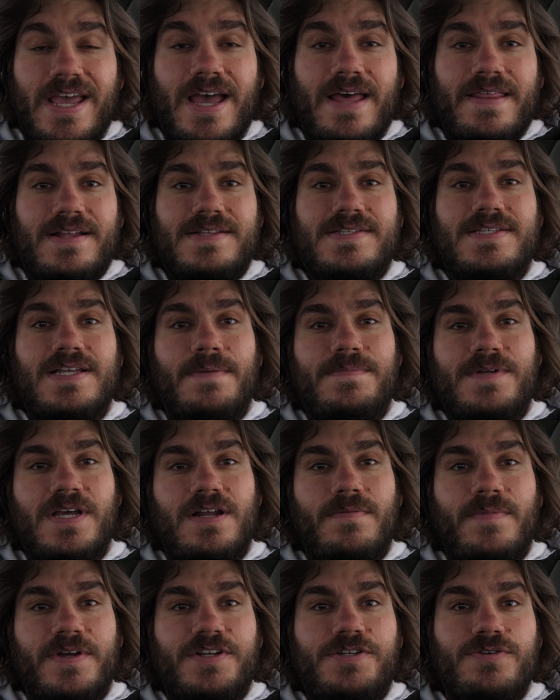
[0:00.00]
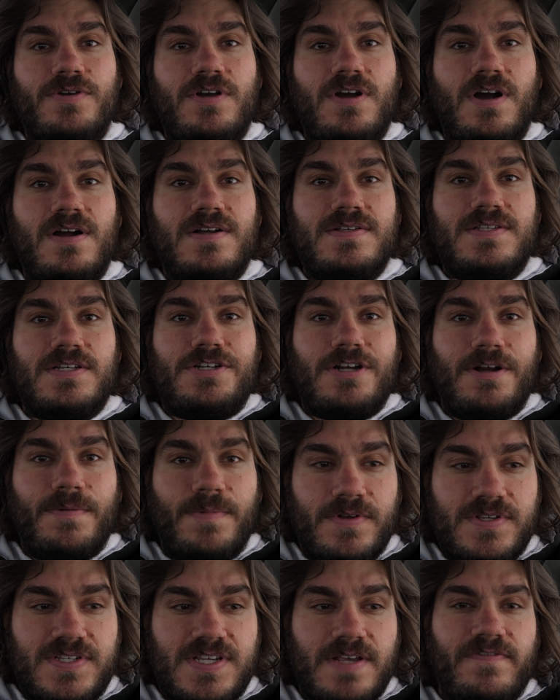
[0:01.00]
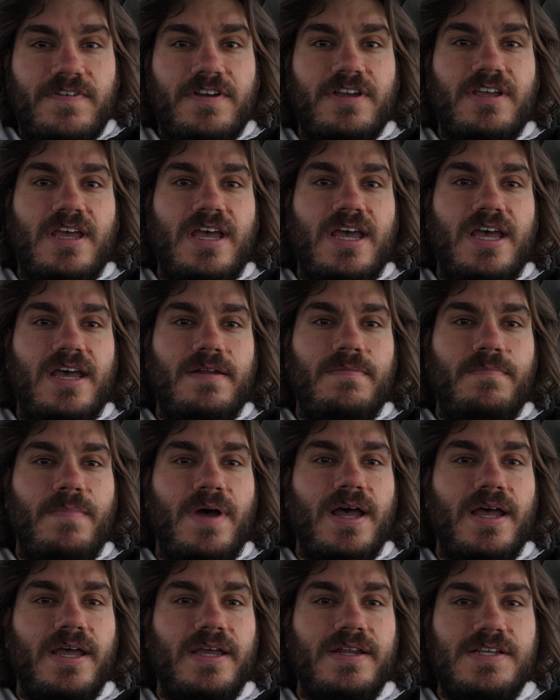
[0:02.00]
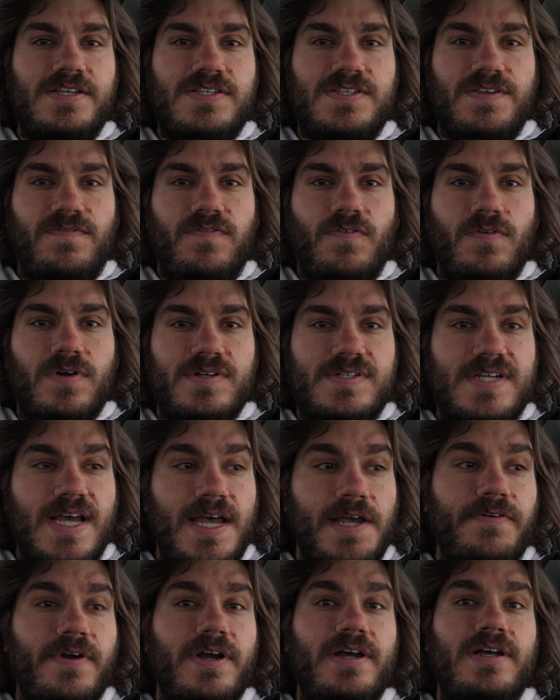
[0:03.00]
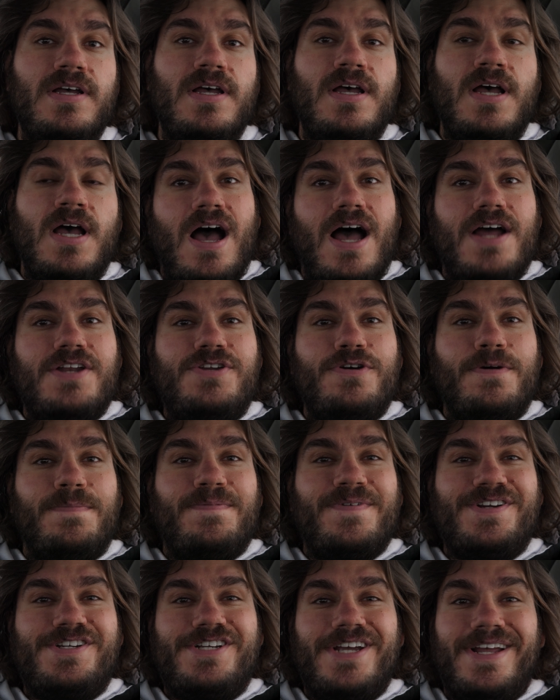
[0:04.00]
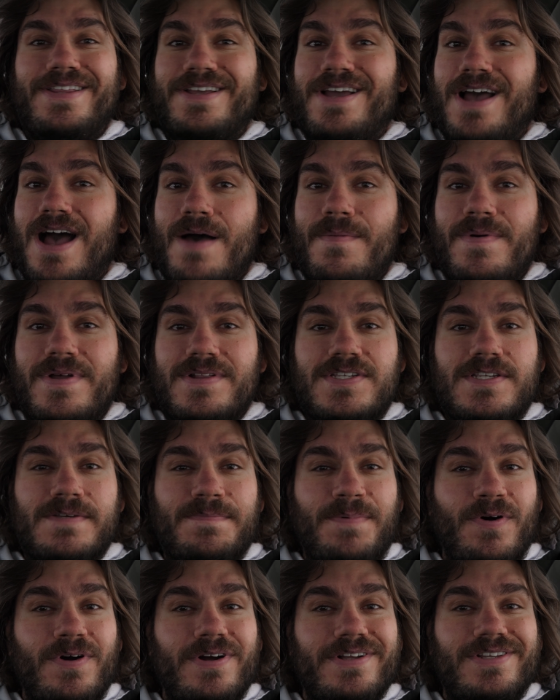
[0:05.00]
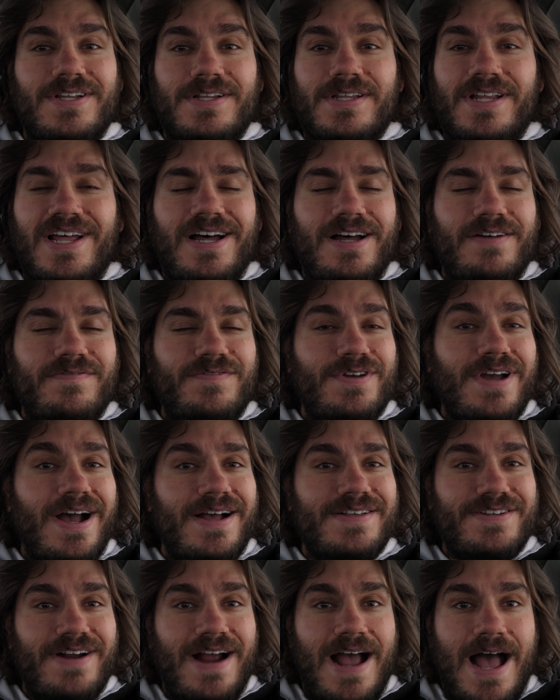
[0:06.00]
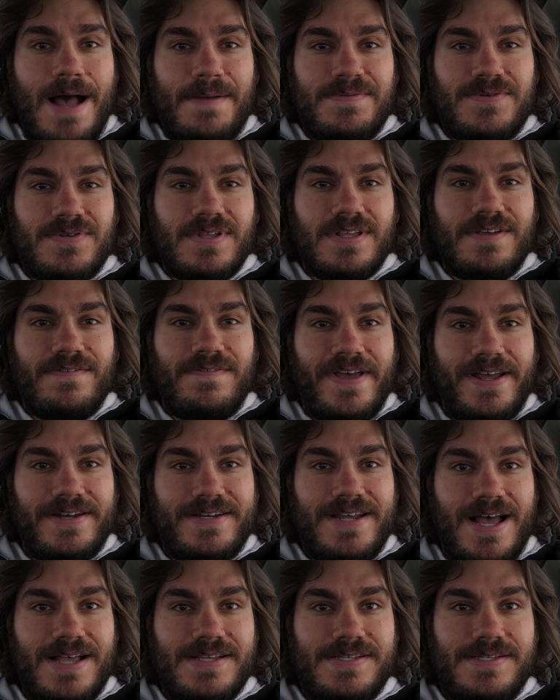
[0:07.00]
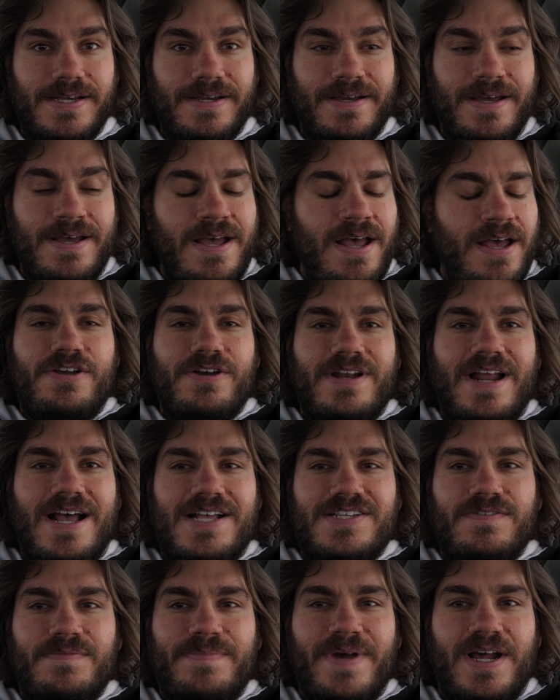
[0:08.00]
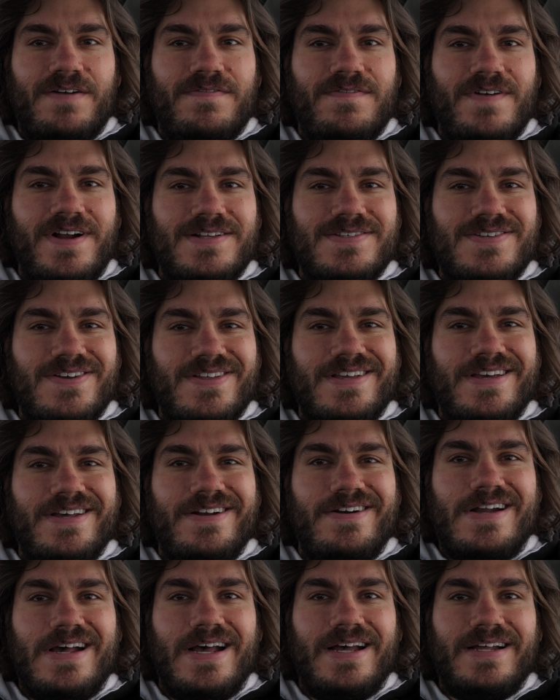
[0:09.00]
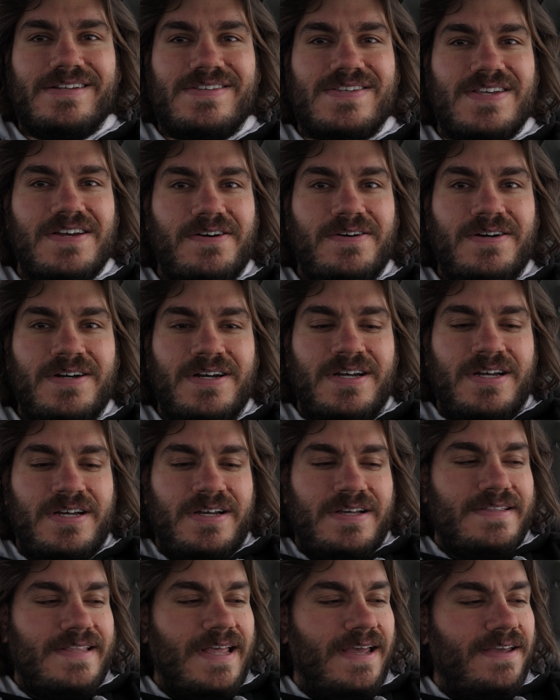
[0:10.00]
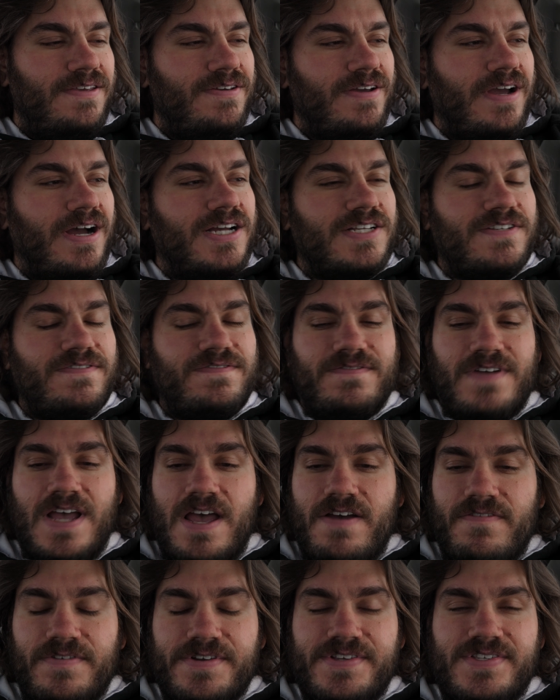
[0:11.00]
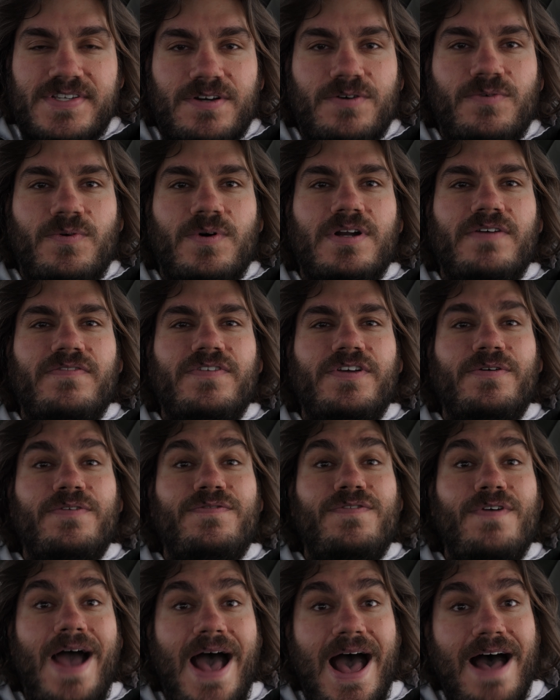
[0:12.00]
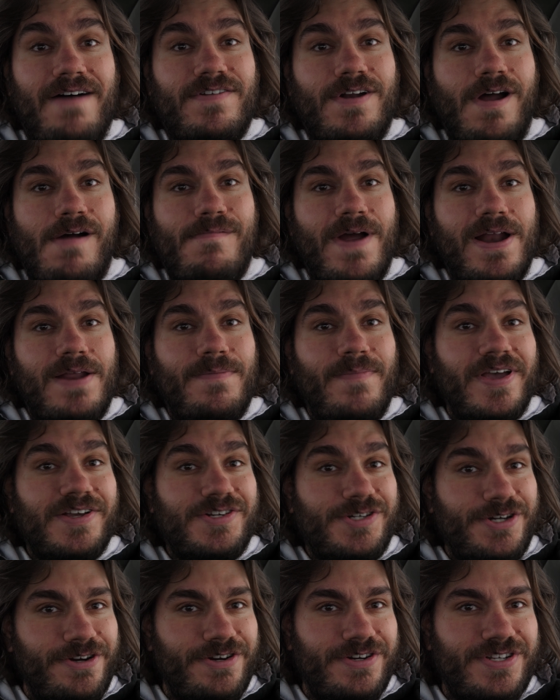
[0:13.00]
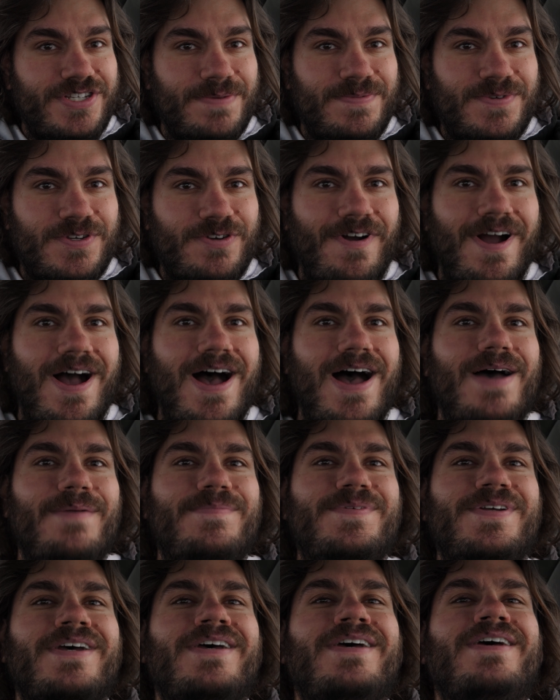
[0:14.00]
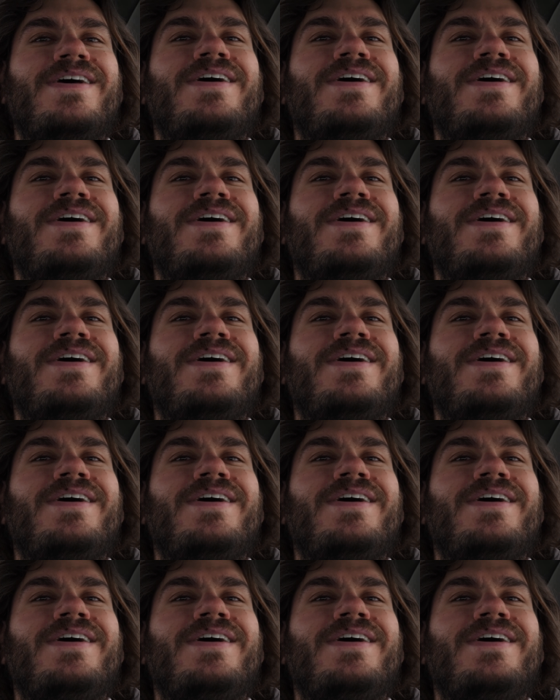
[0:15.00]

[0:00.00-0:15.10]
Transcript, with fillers: yeah, that's the update on my two cars, the Turbo Civic and my DC4 Integra. I do appreciate the comments, support, the love. You guys are absolutely fantastic. Couldn't ask for better friends on the internet. So thank you guys, every single one of you. If you haven't already, make sure you're subscribed.